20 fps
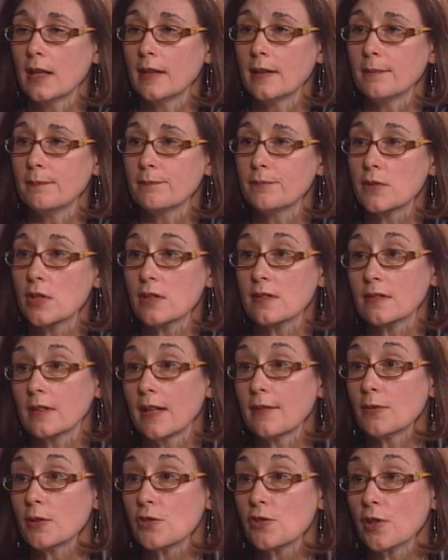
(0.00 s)
um, just
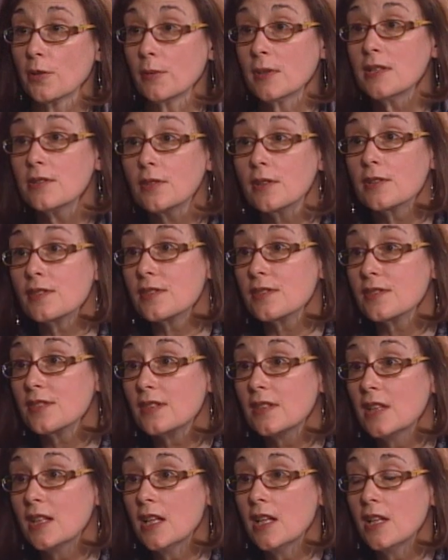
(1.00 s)
leverage our resources